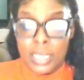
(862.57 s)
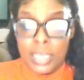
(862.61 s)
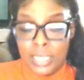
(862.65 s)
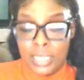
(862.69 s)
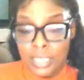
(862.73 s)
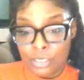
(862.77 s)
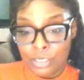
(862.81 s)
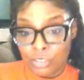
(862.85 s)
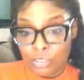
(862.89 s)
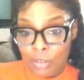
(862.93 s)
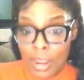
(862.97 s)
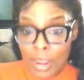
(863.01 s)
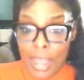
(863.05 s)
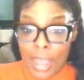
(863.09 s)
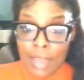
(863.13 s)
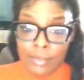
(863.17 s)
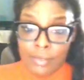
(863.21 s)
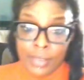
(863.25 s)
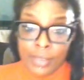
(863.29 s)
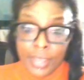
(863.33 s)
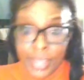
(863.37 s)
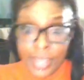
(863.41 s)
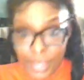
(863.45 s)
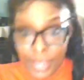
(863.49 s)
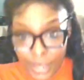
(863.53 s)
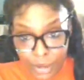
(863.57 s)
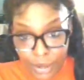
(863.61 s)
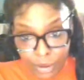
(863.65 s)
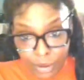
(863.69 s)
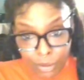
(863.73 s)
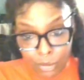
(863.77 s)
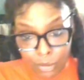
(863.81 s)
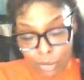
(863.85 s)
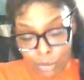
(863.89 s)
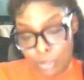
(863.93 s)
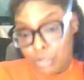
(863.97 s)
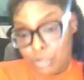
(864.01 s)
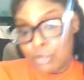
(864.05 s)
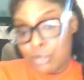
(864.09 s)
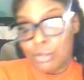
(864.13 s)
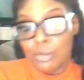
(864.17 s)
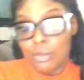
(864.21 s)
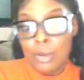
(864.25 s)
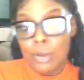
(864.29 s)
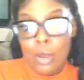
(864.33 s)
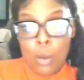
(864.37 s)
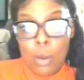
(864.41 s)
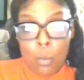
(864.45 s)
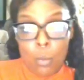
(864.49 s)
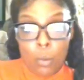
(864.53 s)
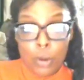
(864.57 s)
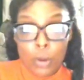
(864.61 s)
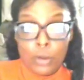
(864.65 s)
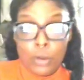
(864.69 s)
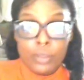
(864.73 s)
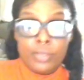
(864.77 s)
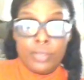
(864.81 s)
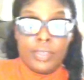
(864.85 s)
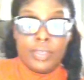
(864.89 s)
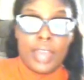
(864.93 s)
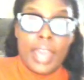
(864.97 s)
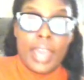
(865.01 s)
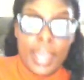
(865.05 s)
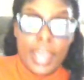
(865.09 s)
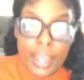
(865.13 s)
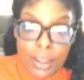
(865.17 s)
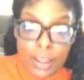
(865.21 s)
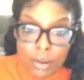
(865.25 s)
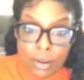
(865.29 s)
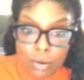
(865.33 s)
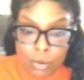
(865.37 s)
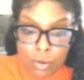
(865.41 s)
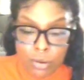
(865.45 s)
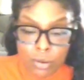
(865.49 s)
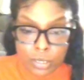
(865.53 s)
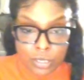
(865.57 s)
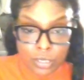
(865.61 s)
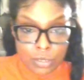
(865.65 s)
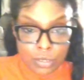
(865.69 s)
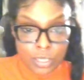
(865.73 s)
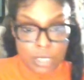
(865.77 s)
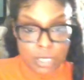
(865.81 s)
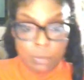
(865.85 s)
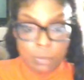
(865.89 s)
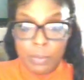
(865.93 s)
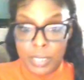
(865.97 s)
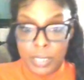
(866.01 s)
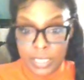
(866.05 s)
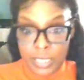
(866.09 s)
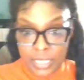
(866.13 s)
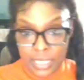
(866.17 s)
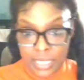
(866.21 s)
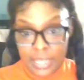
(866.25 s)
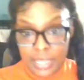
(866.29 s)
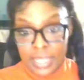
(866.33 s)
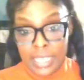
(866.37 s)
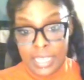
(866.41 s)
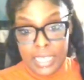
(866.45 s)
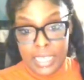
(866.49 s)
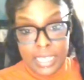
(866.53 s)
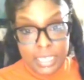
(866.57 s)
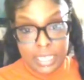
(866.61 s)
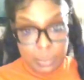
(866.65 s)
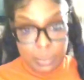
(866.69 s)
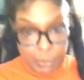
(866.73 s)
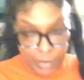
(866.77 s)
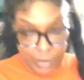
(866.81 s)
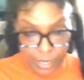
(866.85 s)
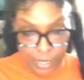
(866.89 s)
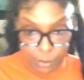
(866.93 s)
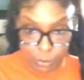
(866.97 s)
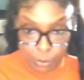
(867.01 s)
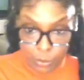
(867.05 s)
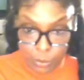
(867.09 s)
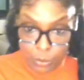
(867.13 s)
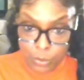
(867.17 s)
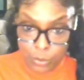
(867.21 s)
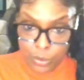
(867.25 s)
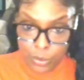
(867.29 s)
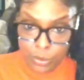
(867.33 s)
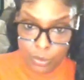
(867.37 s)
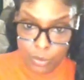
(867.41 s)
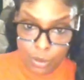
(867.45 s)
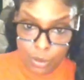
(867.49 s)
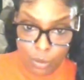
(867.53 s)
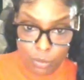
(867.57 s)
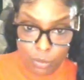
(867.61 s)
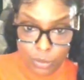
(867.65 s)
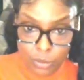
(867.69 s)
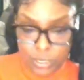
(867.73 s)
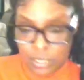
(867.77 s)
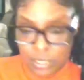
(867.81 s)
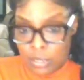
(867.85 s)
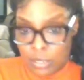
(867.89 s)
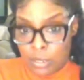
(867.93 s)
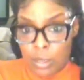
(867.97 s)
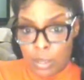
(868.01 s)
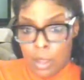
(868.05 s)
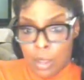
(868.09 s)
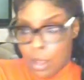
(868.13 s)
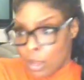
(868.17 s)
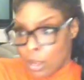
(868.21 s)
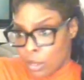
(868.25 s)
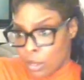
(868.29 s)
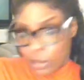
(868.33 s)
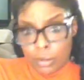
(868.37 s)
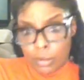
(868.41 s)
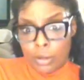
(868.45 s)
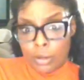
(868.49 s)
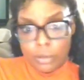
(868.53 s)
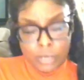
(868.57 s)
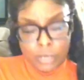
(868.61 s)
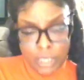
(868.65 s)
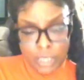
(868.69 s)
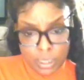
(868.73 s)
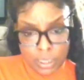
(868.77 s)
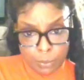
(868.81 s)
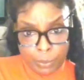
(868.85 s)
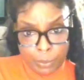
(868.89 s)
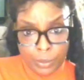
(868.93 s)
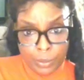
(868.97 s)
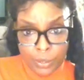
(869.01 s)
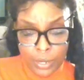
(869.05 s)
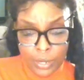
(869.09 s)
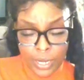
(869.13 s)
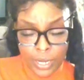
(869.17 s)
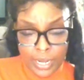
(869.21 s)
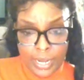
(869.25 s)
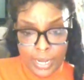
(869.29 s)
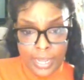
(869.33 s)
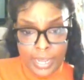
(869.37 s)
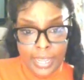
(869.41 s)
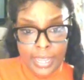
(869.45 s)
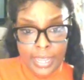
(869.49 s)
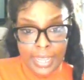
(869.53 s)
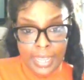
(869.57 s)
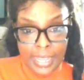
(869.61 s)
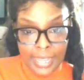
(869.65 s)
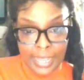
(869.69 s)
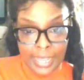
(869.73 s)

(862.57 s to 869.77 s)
to drive here, or to work there, or to speak to these people, or to, just period.